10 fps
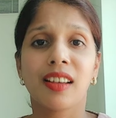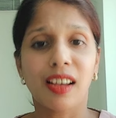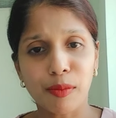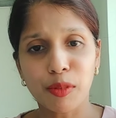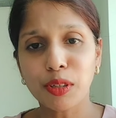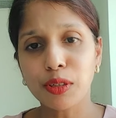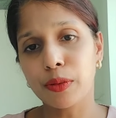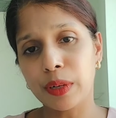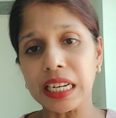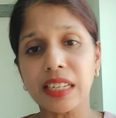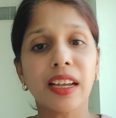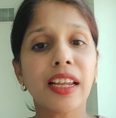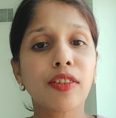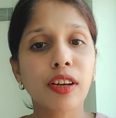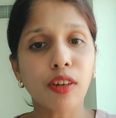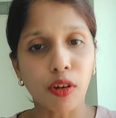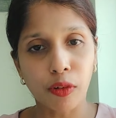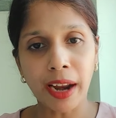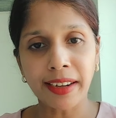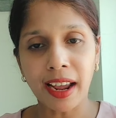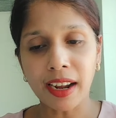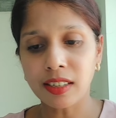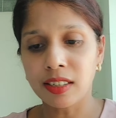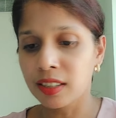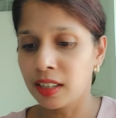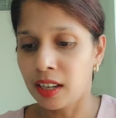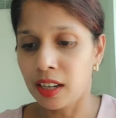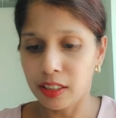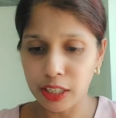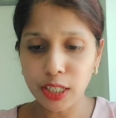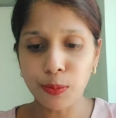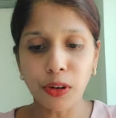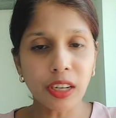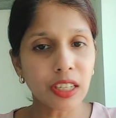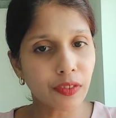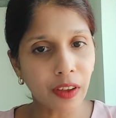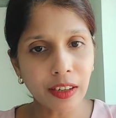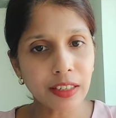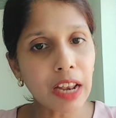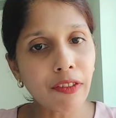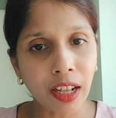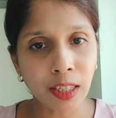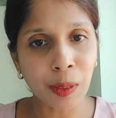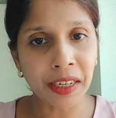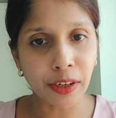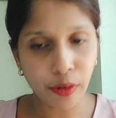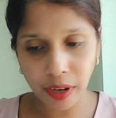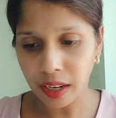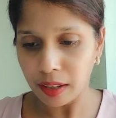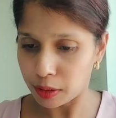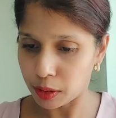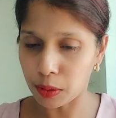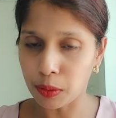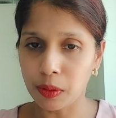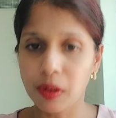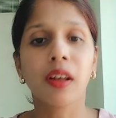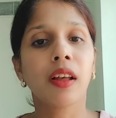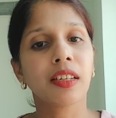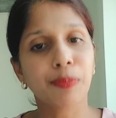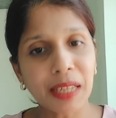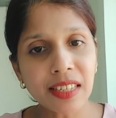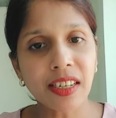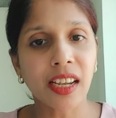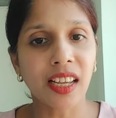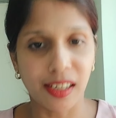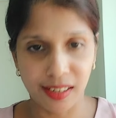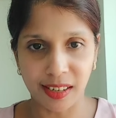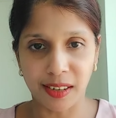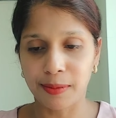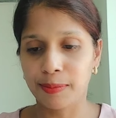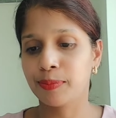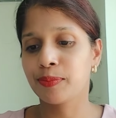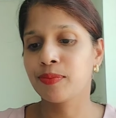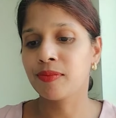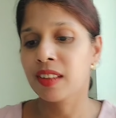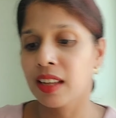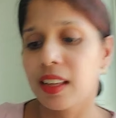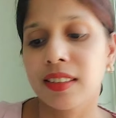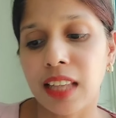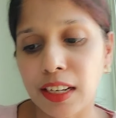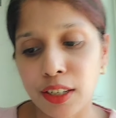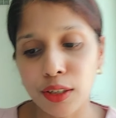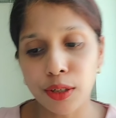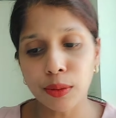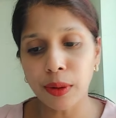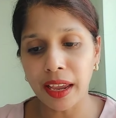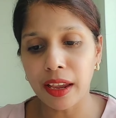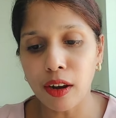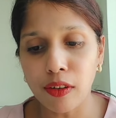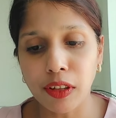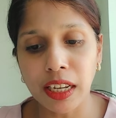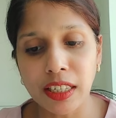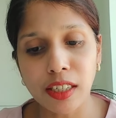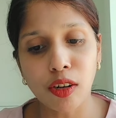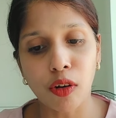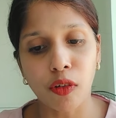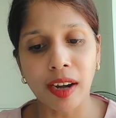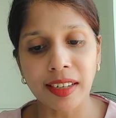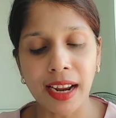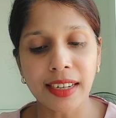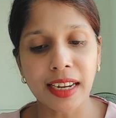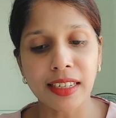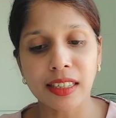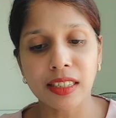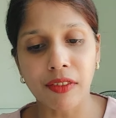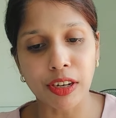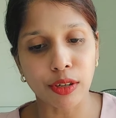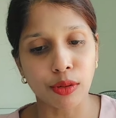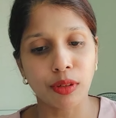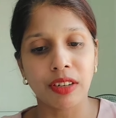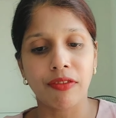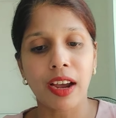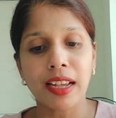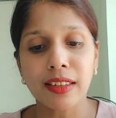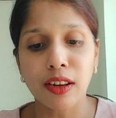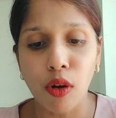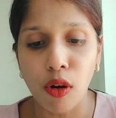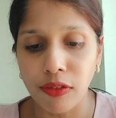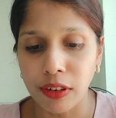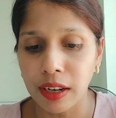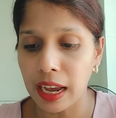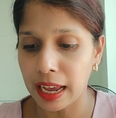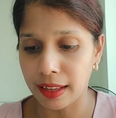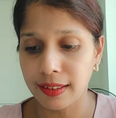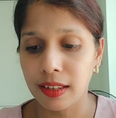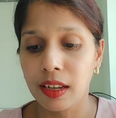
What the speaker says: I'm going to read the Indian Contract Act. This book is very self-explanatory, so please take a listen. Section 2A of the Indian Contract Act 1872 defines an offer as